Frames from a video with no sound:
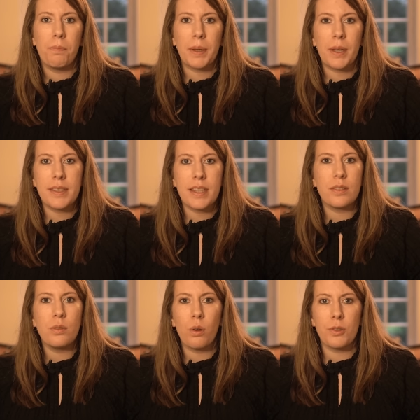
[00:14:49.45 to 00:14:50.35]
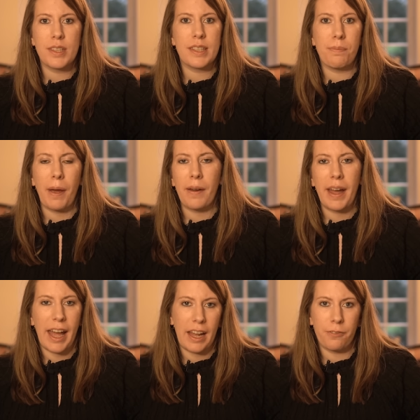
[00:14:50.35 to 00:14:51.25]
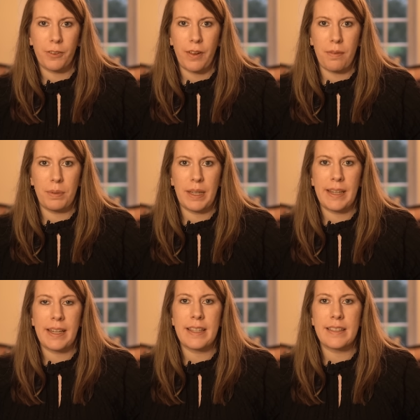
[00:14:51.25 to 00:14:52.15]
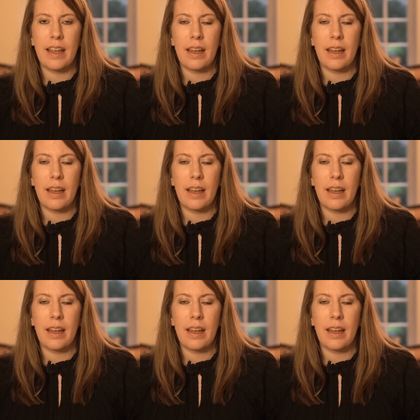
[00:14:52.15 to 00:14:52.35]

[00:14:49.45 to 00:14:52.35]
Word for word: because it's not just about a handful of MPs.